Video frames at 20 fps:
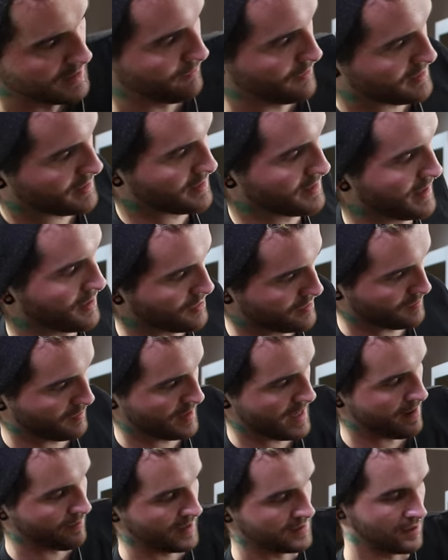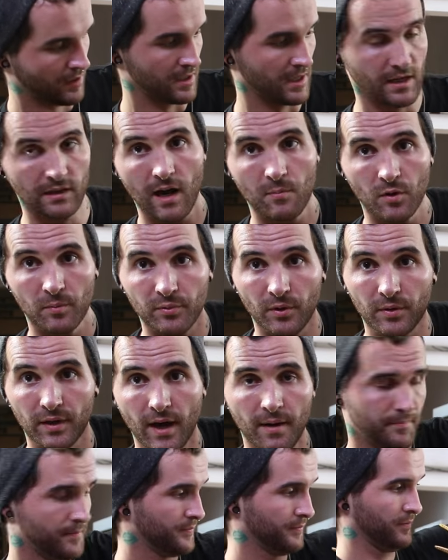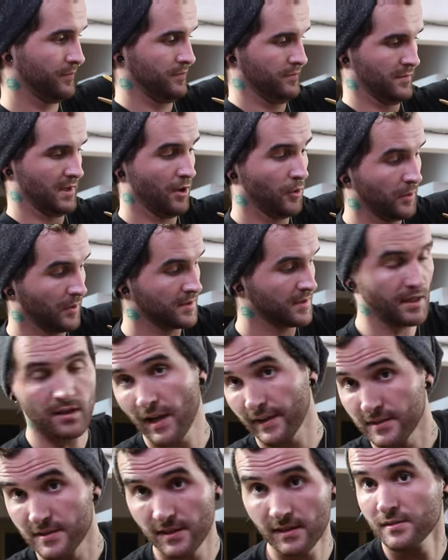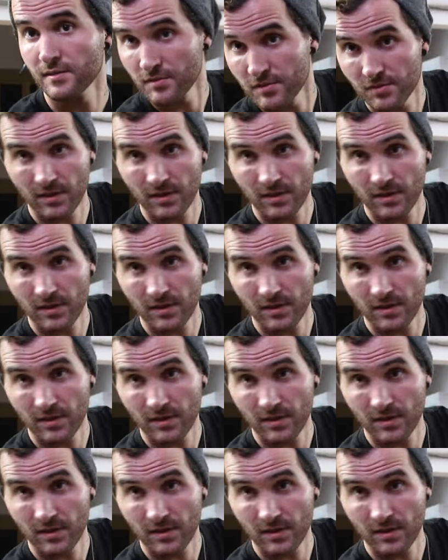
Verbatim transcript: so much that I